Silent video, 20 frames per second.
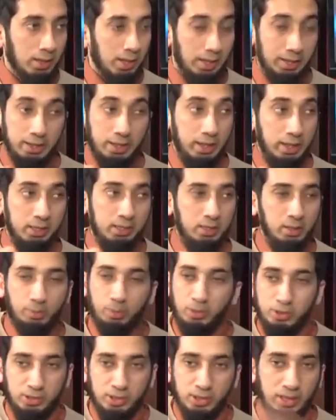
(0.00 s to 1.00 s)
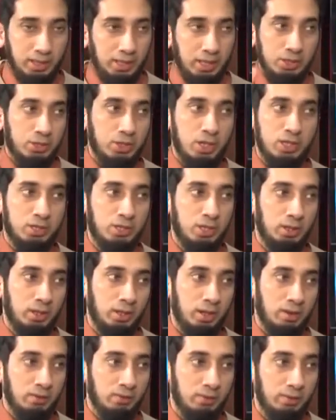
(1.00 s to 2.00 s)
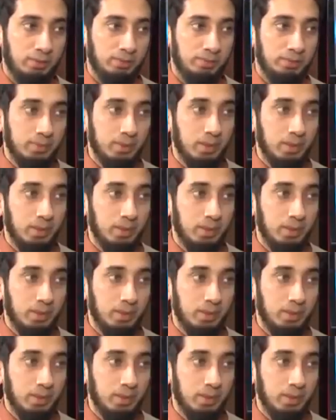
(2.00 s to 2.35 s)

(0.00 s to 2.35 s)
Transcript: And it hits a person and it can change their life.